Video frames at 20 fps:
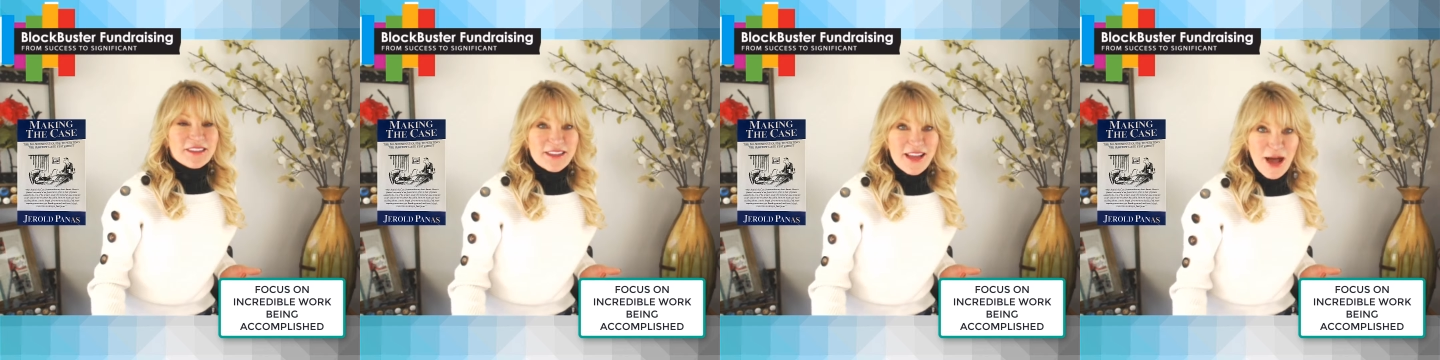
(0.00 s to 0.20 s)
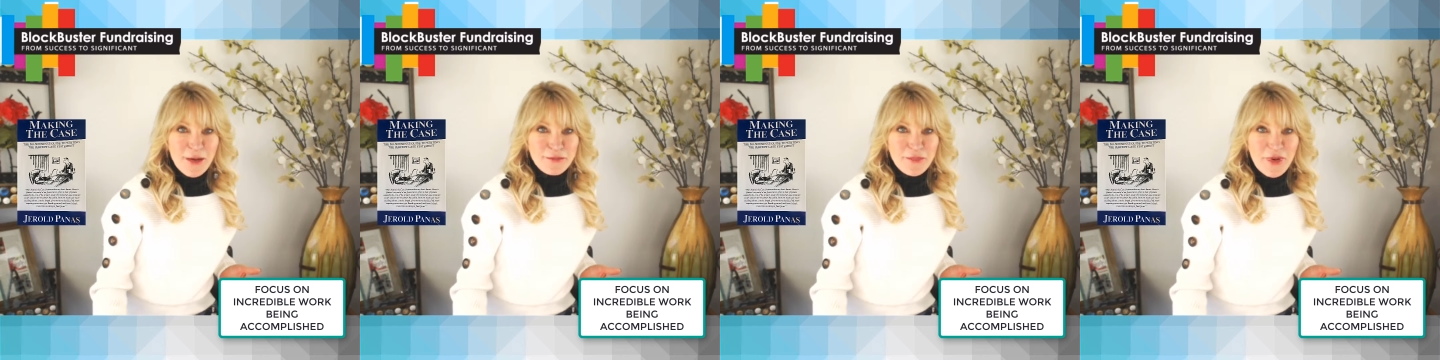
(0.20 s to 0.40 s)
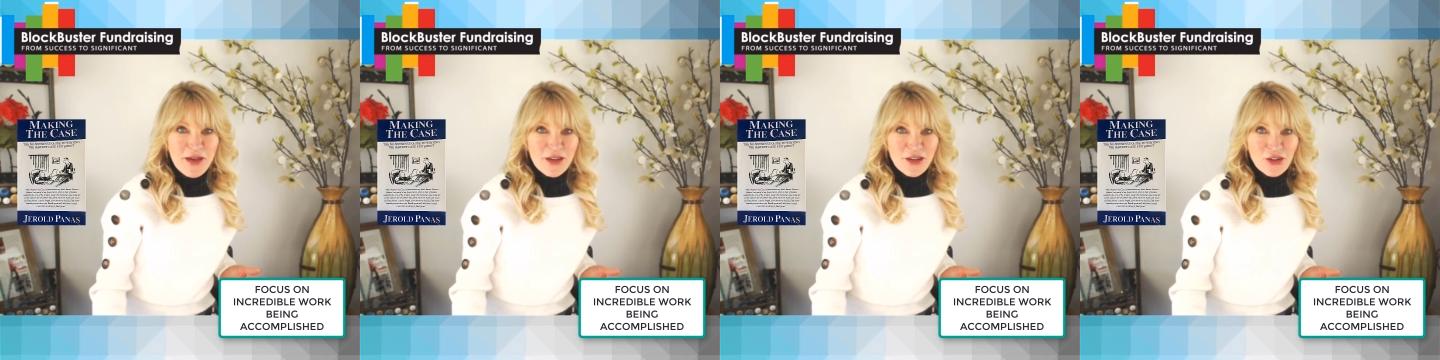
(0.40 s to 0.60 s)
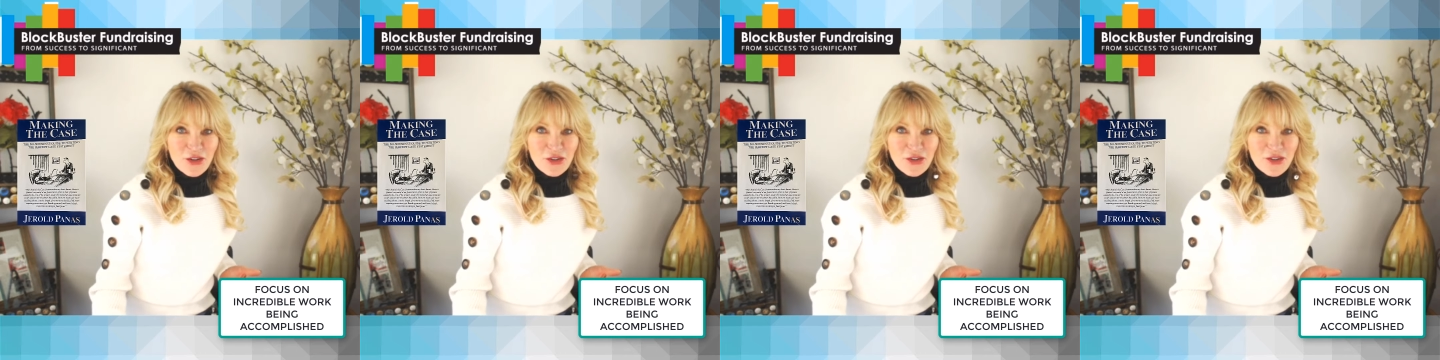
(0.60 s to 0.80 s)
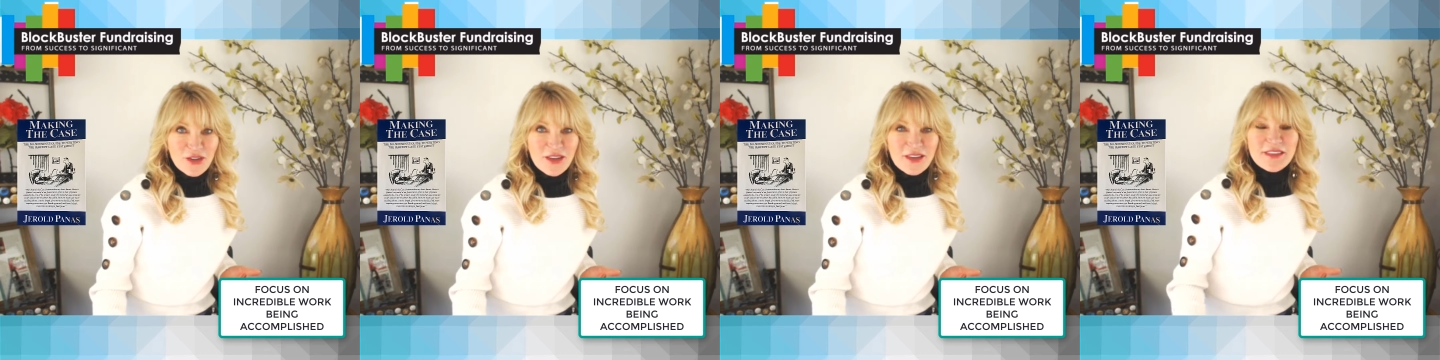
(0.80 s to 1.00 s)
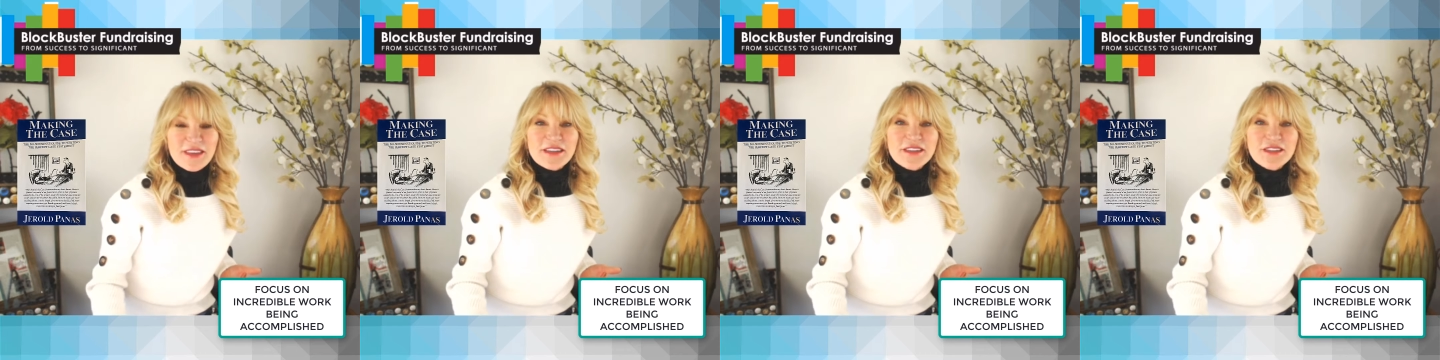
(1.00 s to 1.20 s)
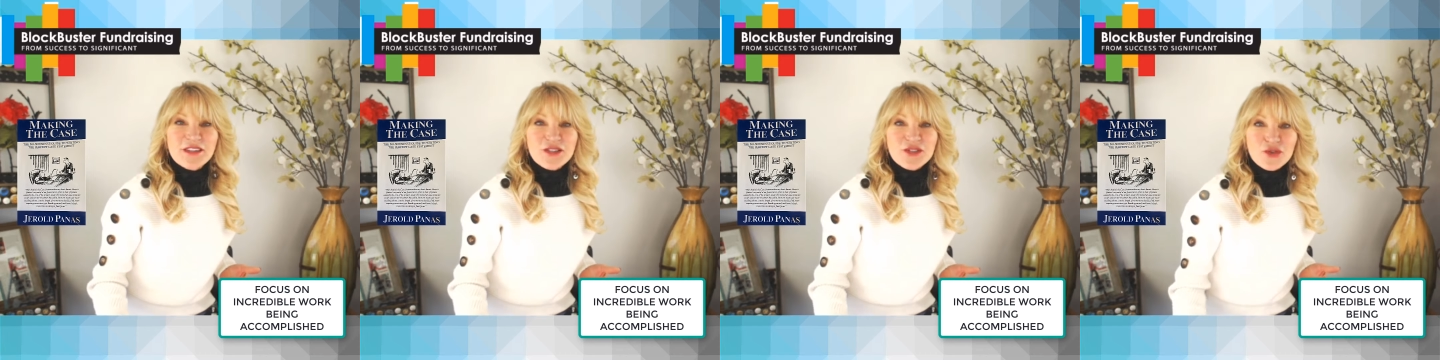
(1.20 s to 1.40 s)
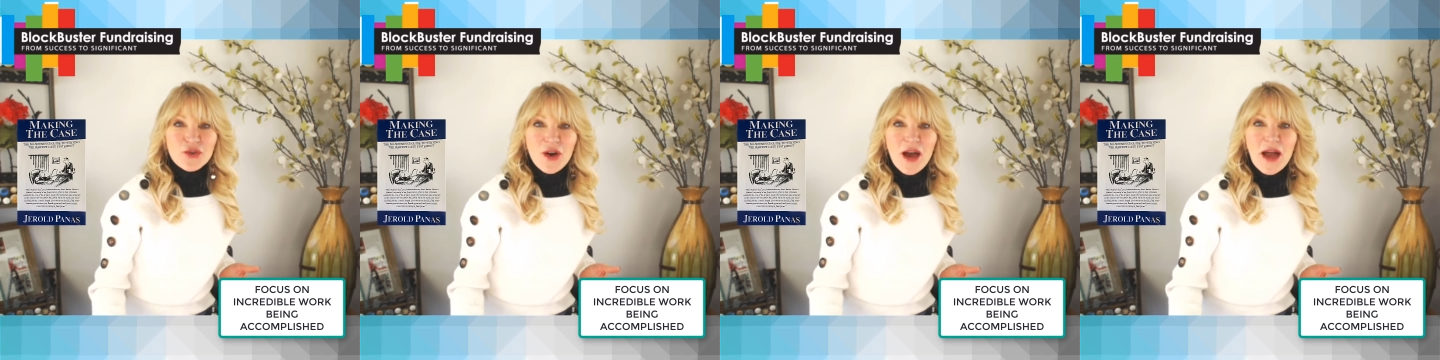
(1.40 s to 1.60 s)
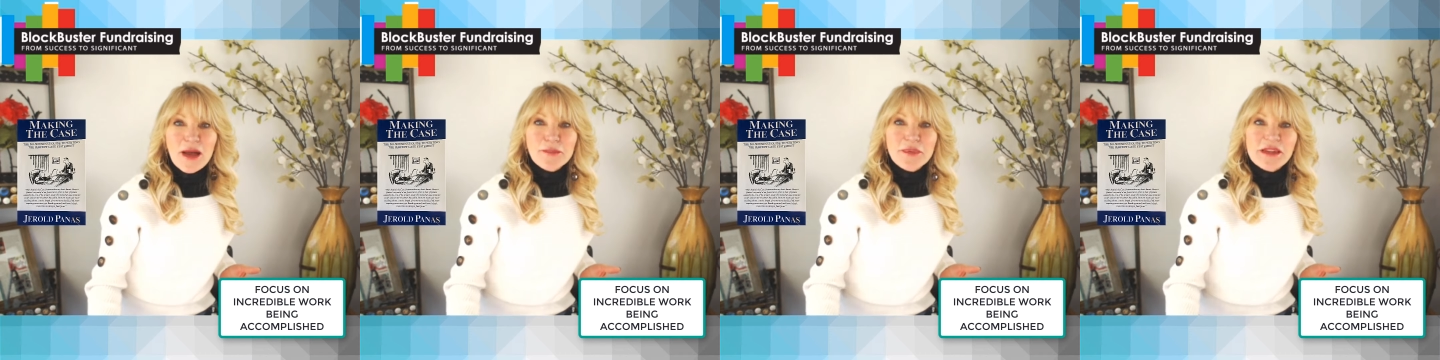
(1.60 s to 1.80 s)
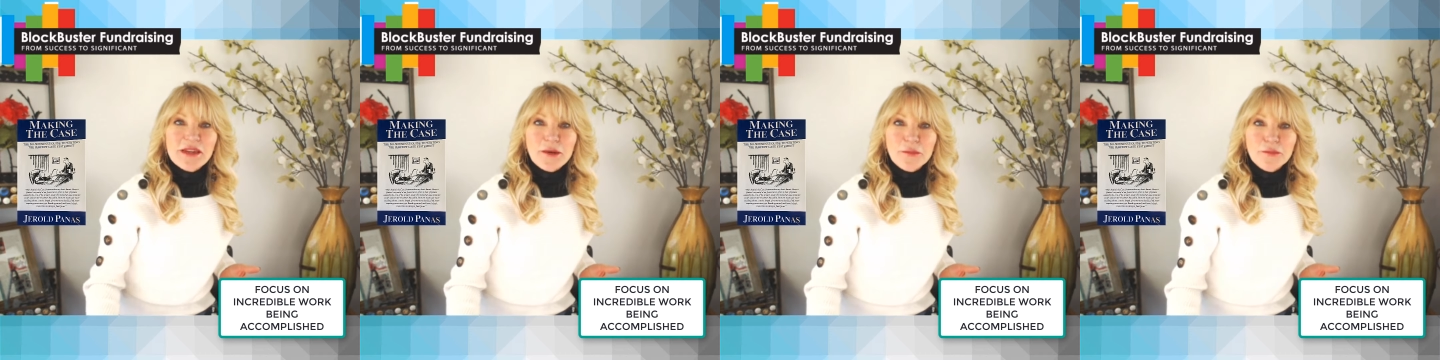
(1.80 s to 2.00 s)
lot better than
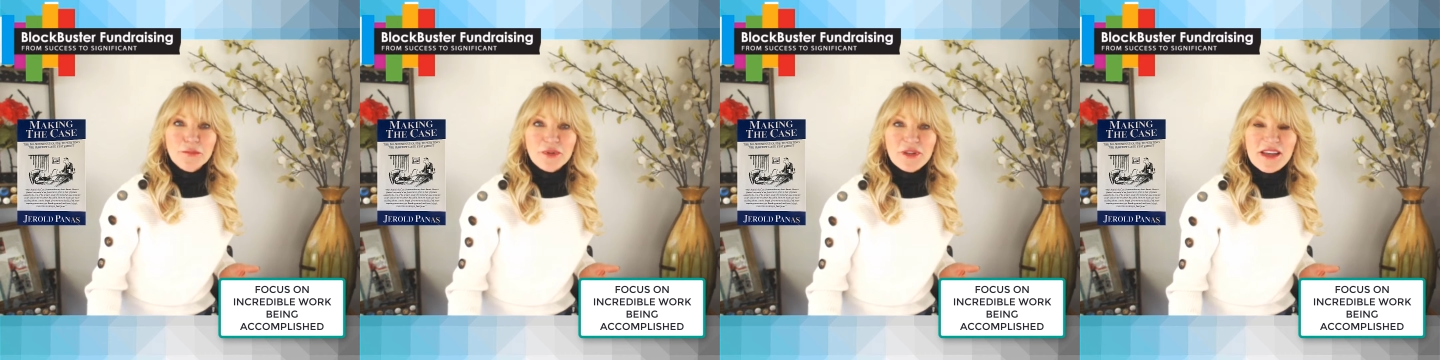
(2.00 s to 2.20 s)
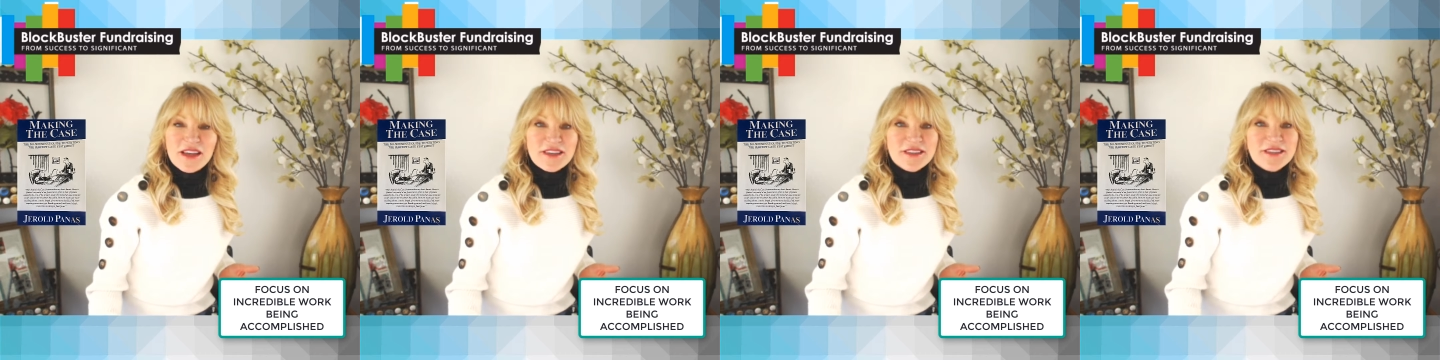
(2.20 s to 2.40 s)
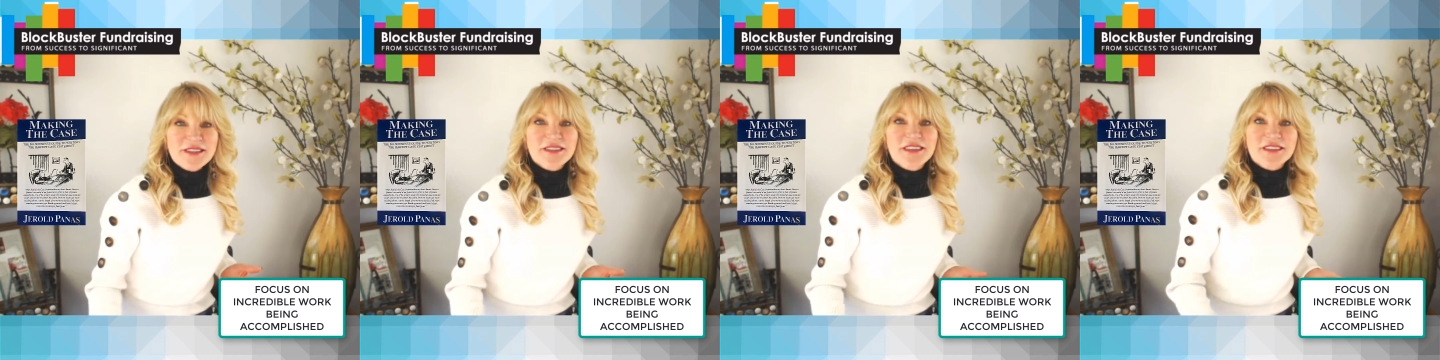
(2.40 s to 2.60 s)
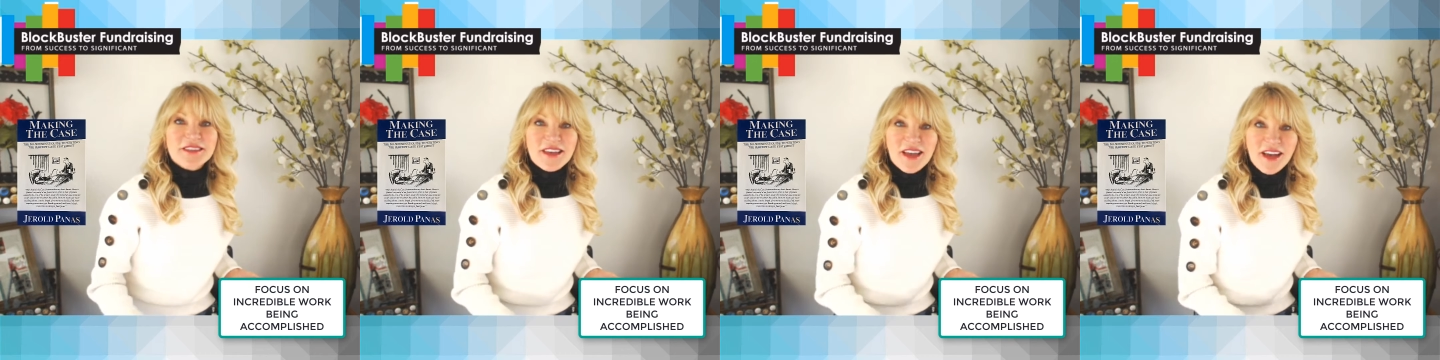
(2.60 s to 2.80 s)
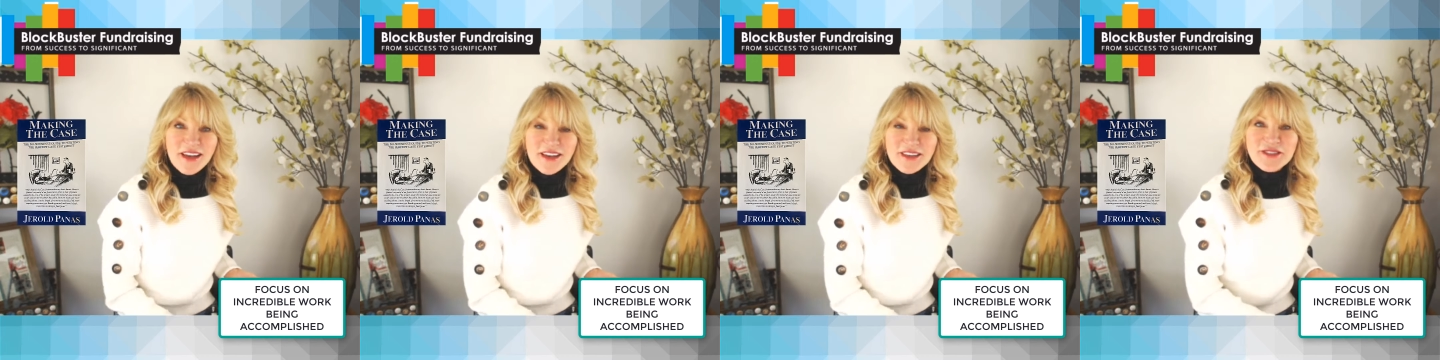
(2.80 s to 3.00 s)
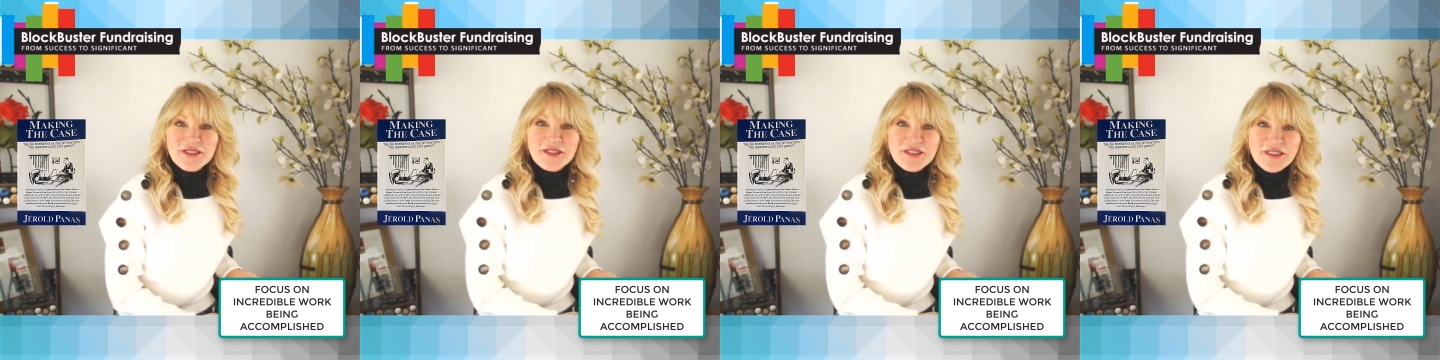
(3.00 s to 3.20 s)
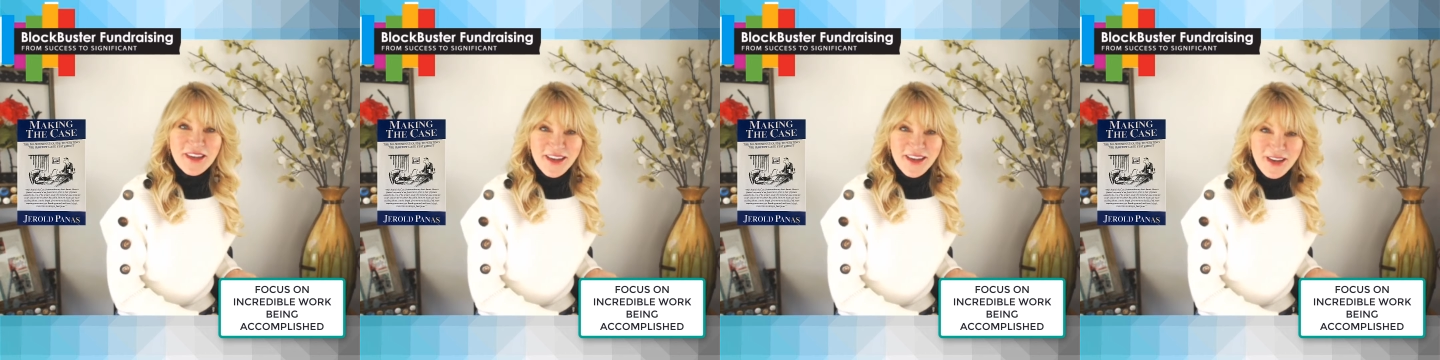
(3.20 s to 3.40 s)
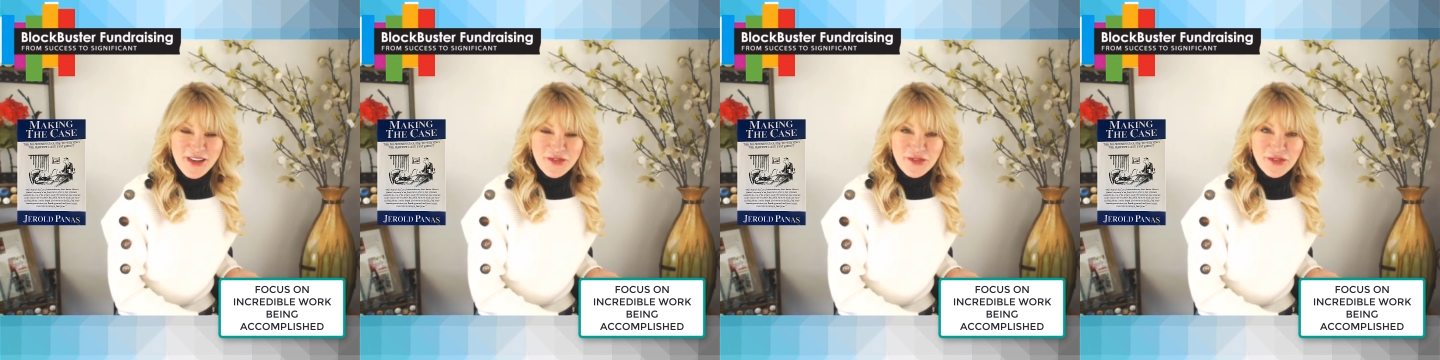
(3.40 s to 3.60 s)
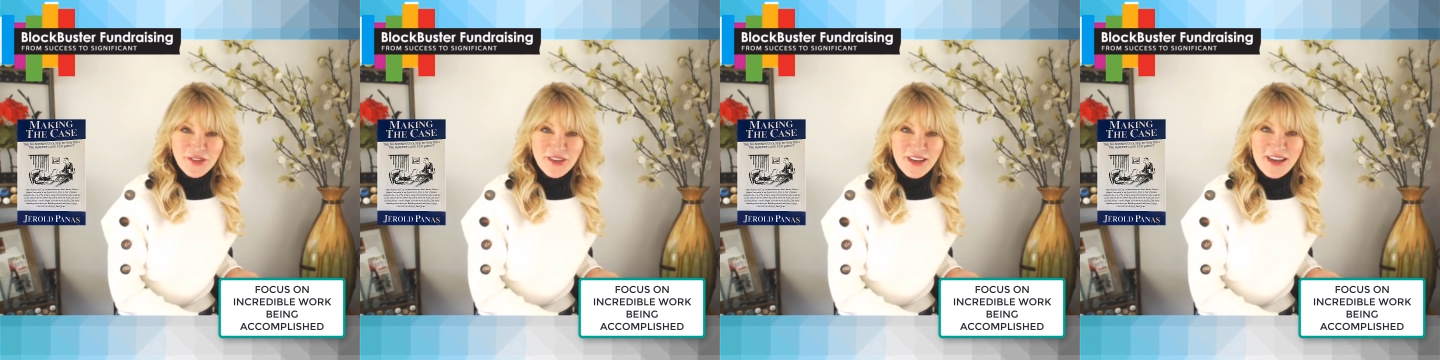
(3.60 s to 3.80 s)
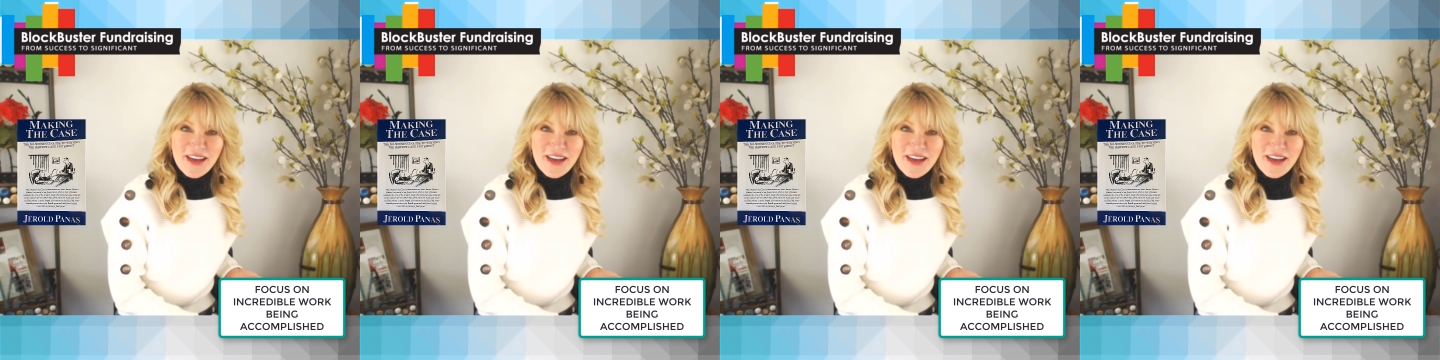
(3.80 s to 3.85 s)
describing a place that's unsafe.